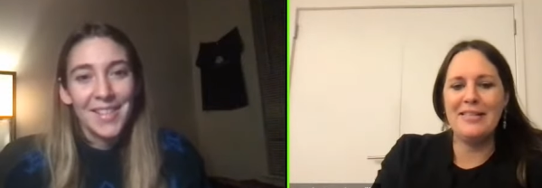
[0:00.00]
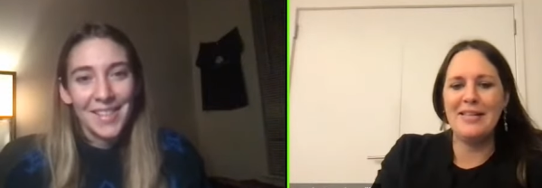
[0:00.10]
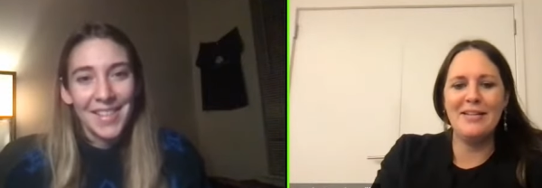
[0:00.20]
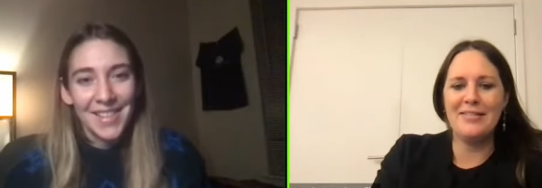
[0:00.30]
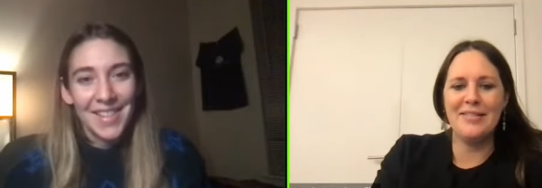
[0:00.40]

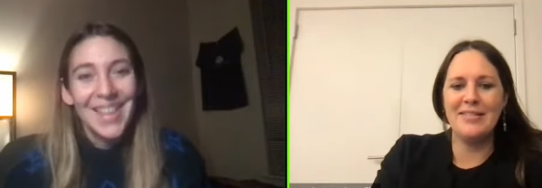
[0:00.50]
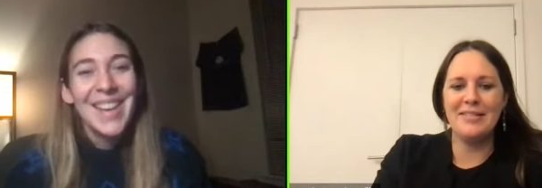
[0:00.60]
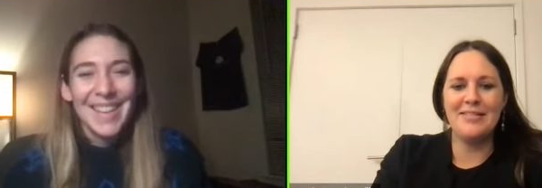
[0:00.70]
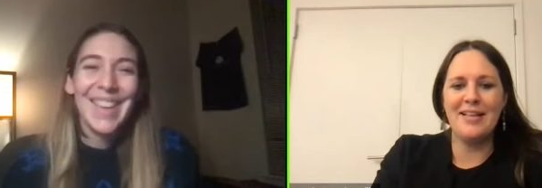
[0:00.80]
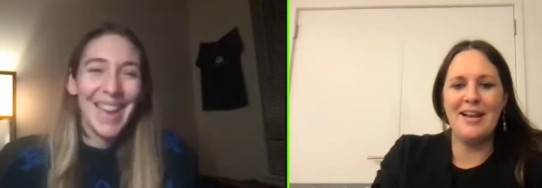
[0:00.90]
Speaker 1: there's
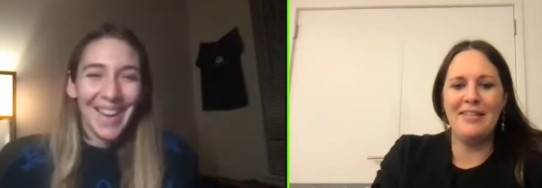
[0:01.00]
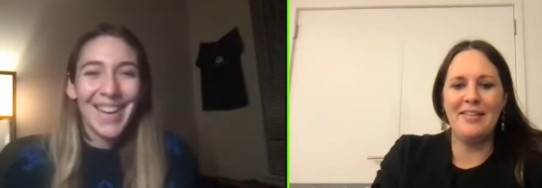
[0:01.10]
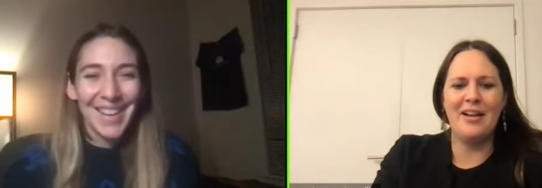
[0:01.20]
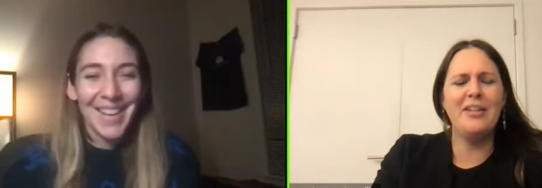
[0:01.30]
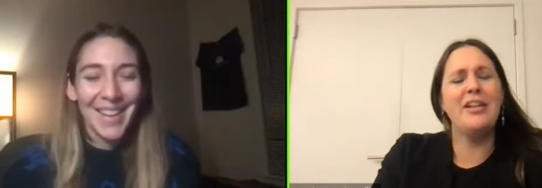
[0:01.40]
there's
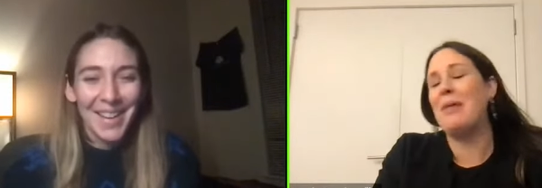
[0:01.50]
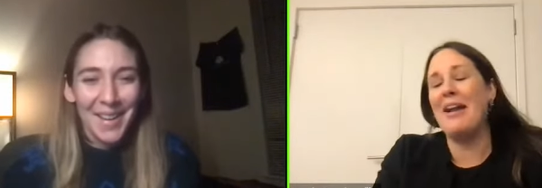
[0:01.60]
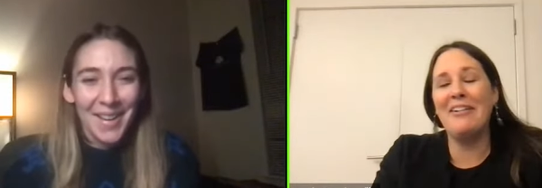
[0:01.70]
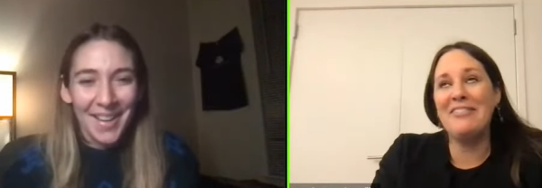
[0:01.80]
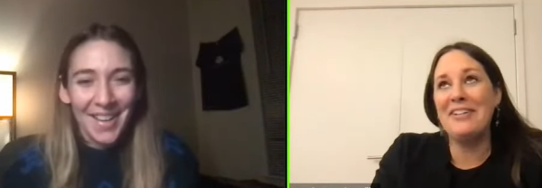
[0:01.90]
yeah. a good
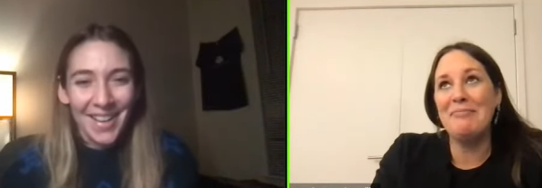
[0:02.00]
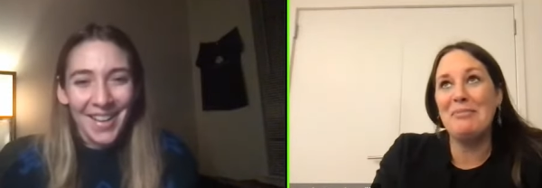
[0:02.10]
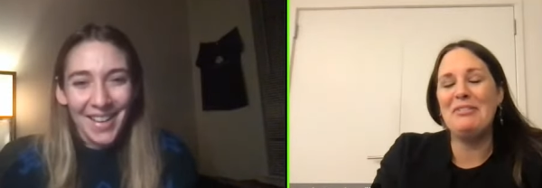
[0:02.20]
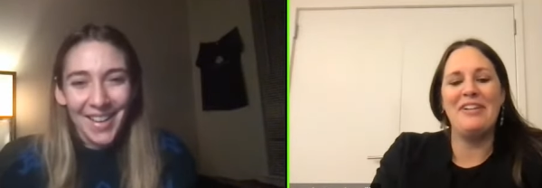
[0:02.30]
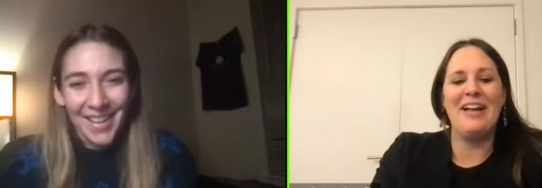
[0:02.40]
biography of
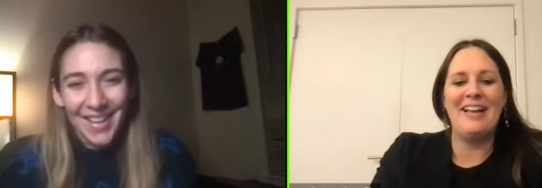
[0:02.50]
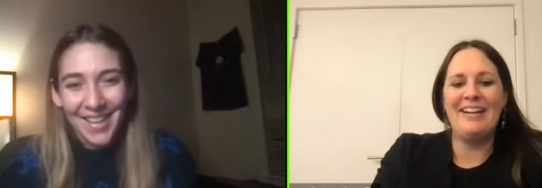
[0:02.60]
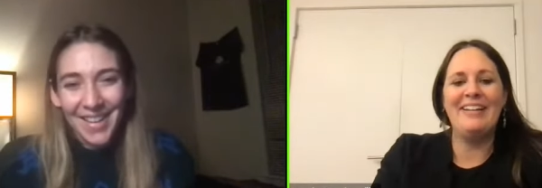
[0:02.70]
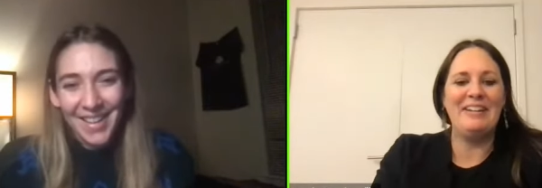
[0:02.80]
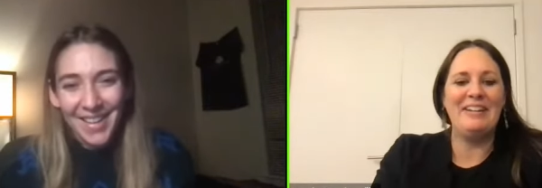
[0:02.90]
Perle
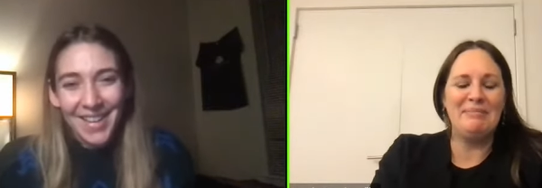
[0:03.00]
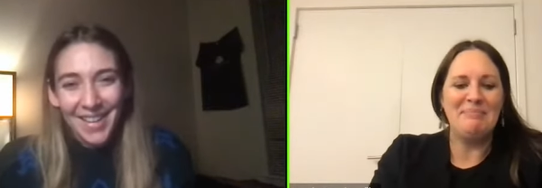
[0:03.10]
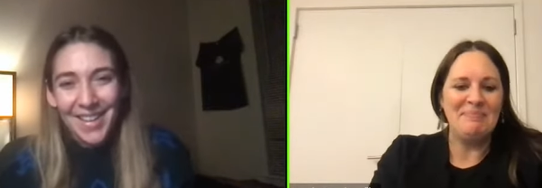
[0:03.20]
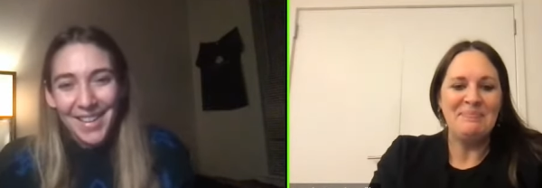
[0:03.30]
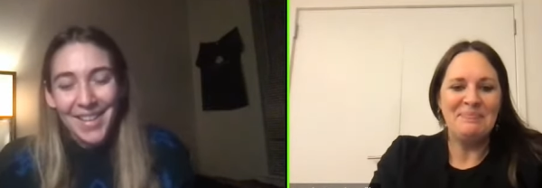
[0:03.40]
Fine. Um,